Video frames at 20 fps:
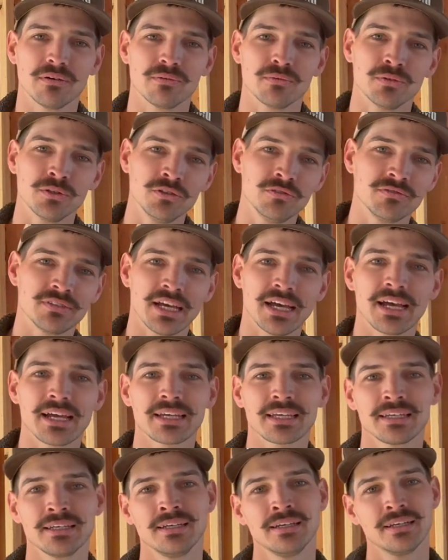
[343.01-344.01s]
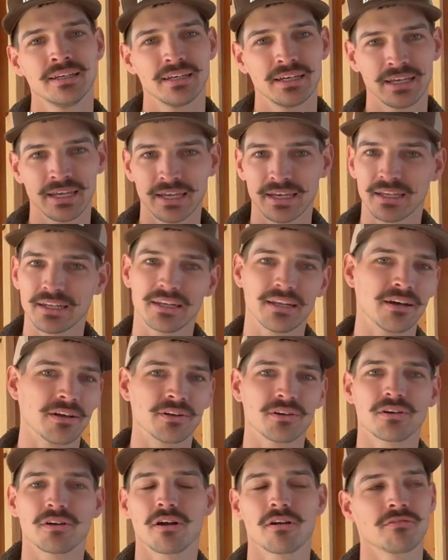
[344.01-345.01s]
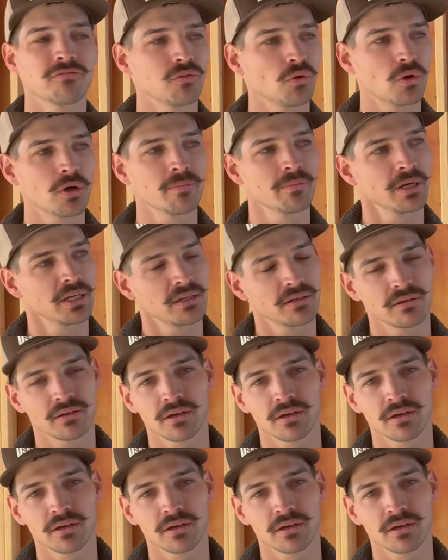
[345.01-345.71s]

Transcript: roof deck and under our floor, but